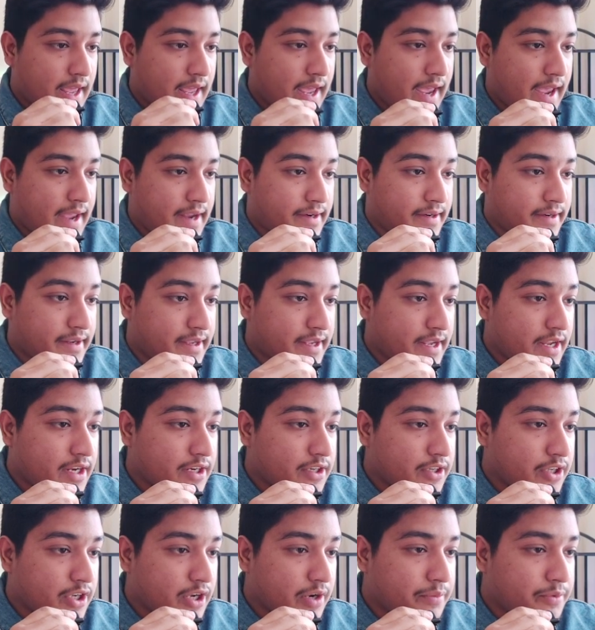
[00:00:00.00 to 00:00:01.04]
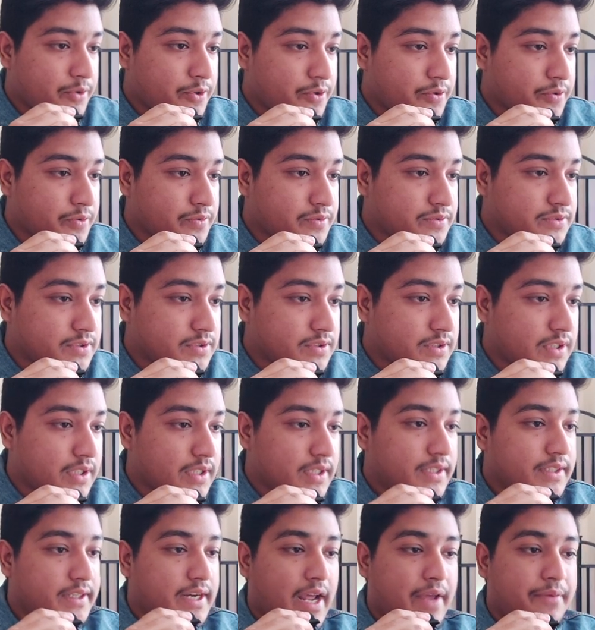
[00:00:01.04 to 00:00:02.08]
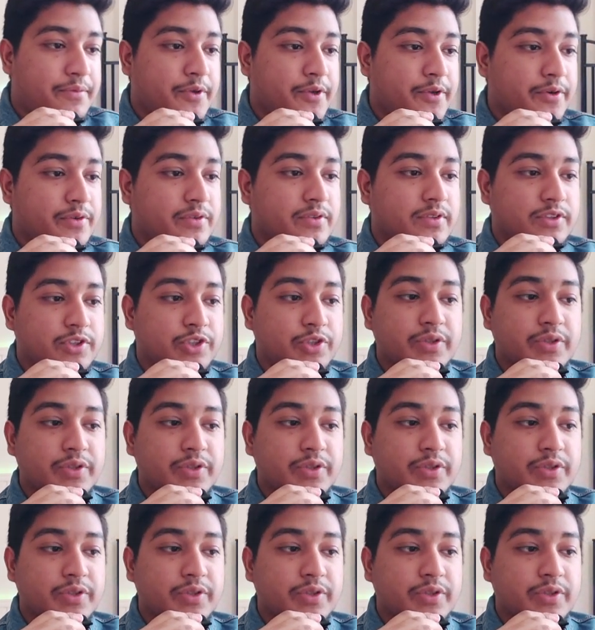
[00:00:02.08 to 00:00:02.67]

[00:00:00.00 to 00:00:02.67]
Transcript: And here you have to type your